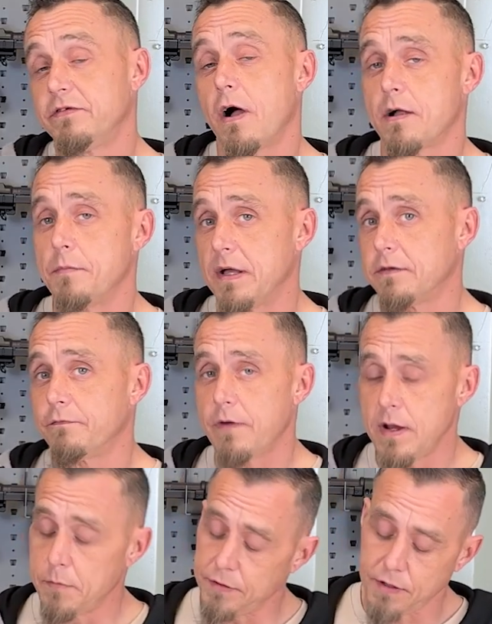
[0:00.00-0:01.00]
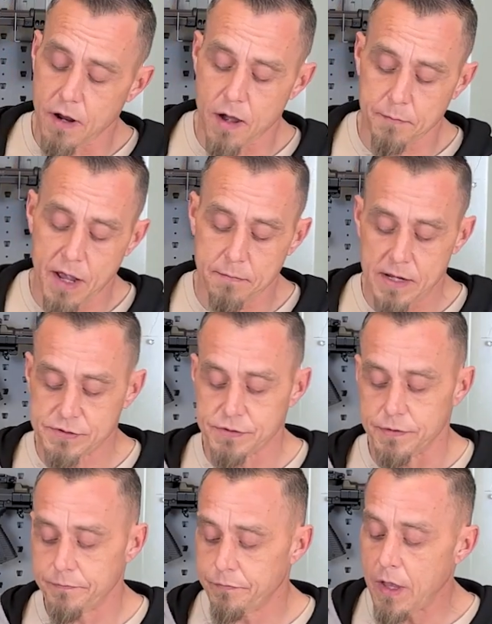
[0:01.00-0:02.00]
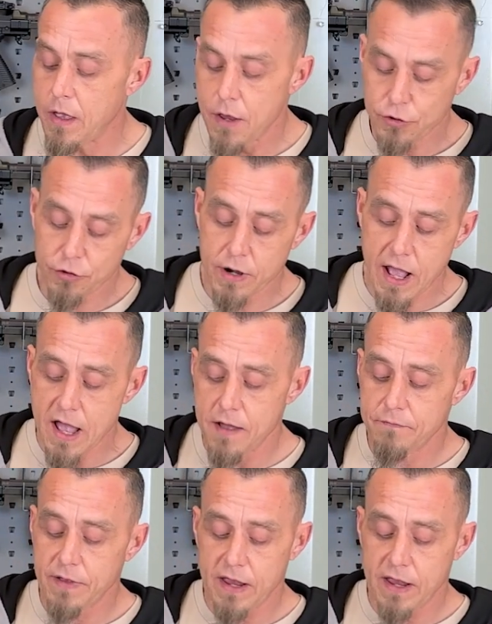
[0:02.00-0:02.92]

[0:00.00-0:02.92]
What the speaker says: talk about the frame on the Combat Master. You're going to have